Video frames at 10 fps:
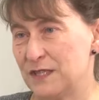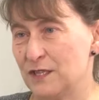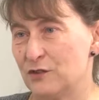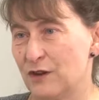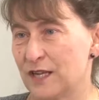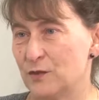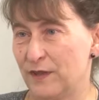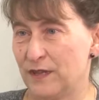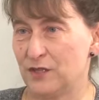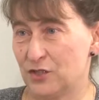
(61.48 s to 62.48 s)
interact
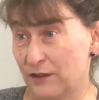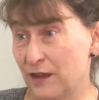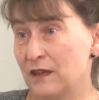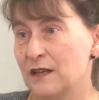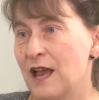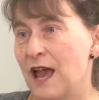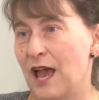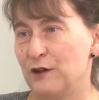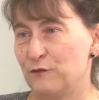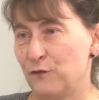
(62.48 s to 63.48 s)
with each other
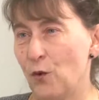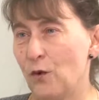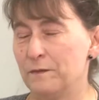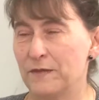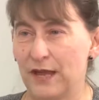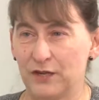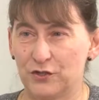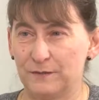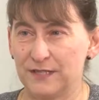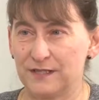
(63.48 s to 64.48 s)
and form
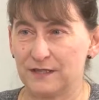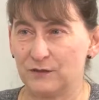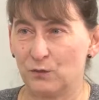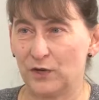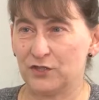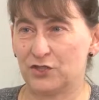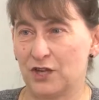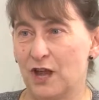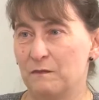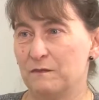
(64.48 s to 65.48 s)
heteromers, which
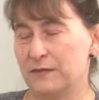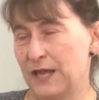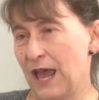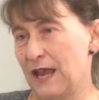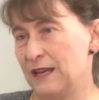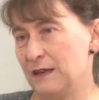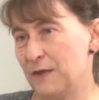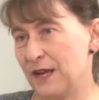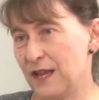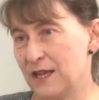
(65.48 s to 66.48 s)
can in
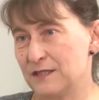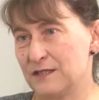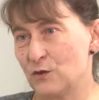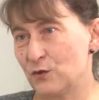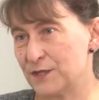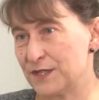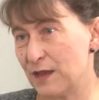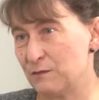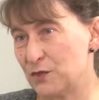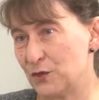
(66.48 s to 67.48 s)
many cases cause
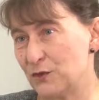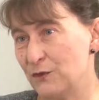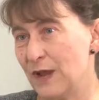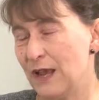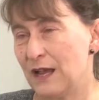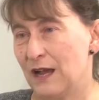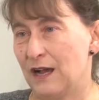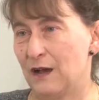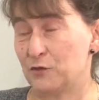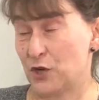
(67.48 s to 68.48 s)
them to
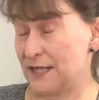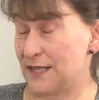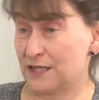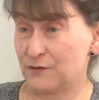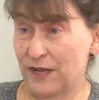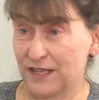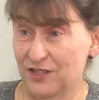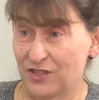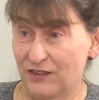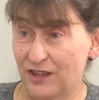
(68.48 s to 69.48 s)
transactivate
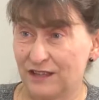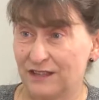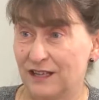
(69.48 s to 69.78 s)
each other,